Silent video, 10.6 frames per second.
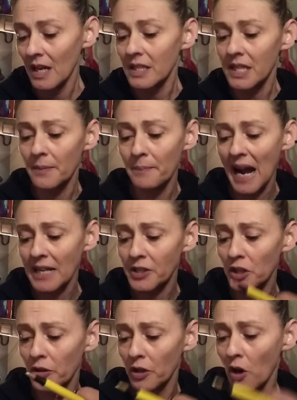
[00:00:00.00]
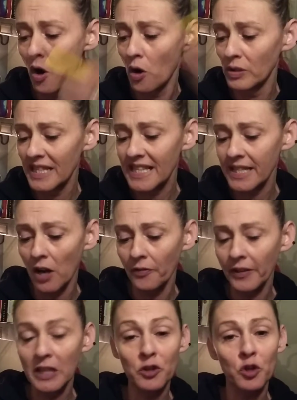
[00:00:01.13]
To master their own
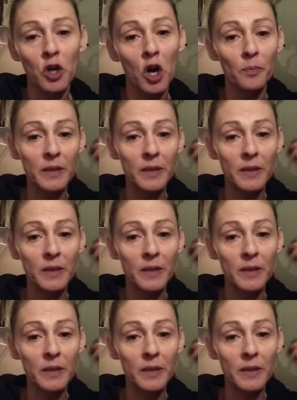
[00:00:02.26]
self-control